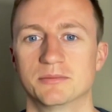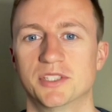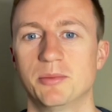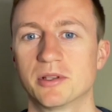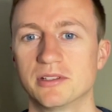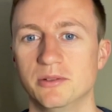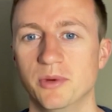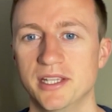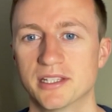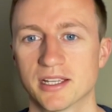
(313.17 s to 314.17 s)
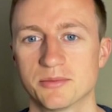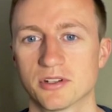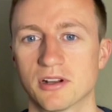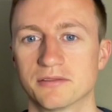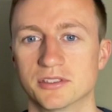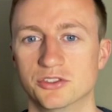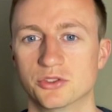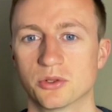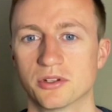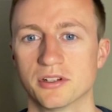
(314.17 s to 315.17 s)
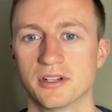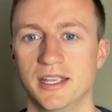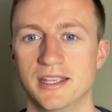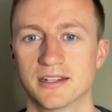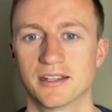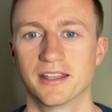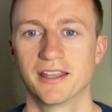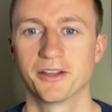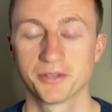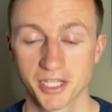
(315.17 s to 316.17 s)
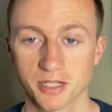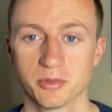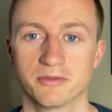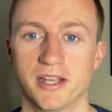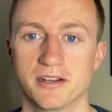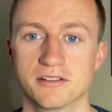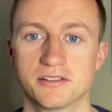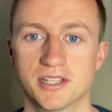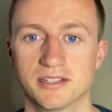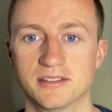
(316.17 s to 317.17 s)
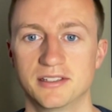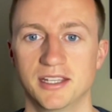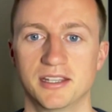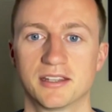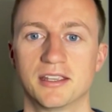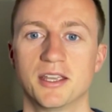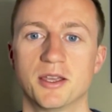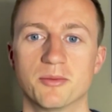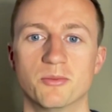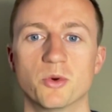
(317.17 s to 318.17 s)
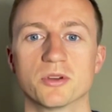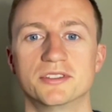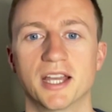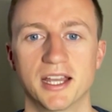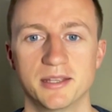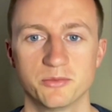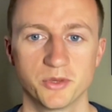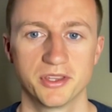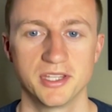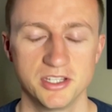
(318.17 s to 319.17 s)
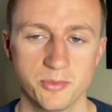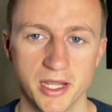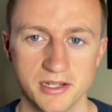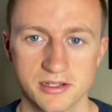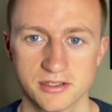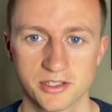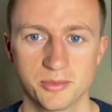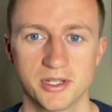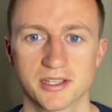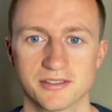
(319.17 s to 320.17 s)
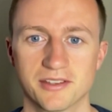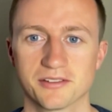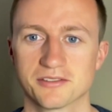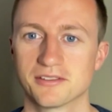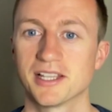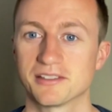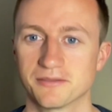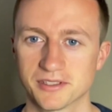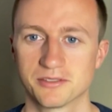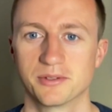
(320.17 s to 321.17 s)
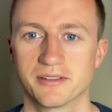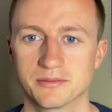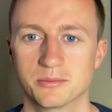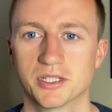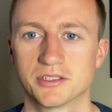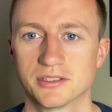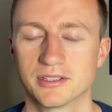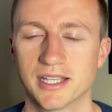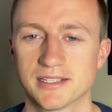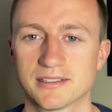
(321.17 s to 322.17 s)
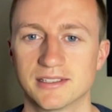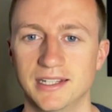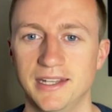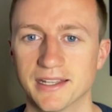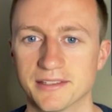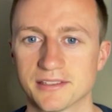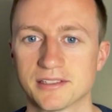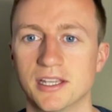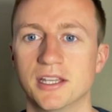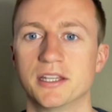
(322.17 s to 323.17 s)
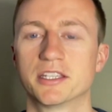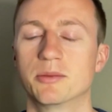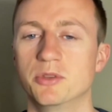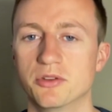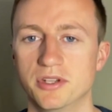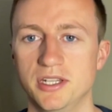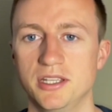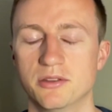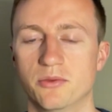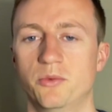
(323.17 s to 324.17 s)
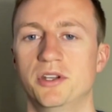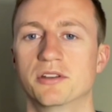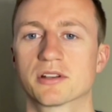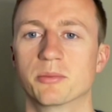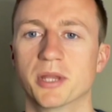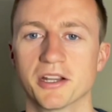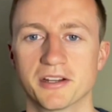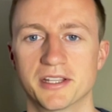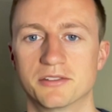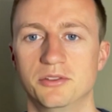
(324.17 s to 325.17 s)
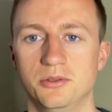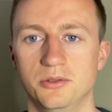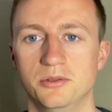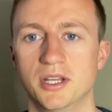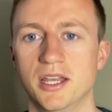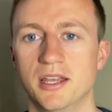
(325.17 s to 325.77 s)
Typically, wait times are often shorter, and healthcare providers tend to take more time with each patient just because there's less of us. We have a much less dense community when you're comparing it to